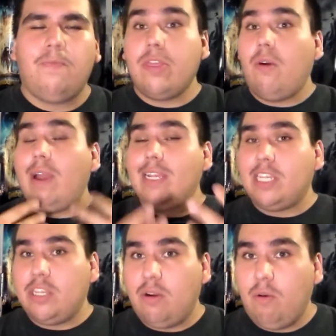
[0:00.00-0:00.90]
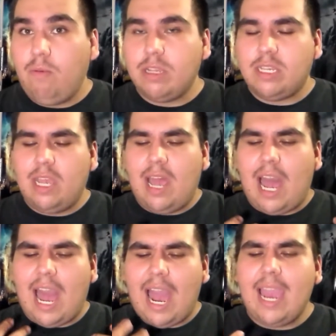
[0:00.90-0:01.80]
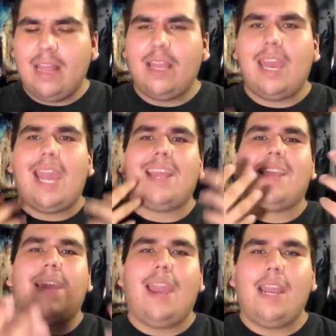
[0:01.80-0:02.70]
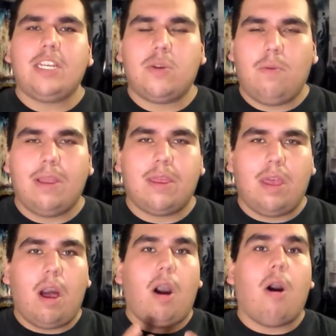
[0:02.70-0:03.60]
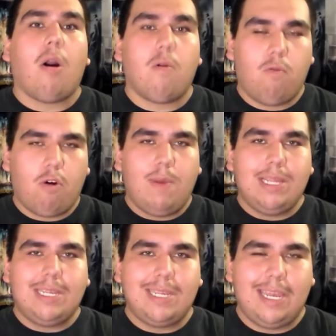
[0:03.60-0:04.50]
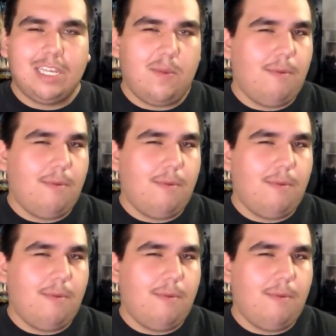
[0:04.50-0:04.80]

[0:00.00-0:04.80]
even though I still was highly engaged with the heartwarming scenes,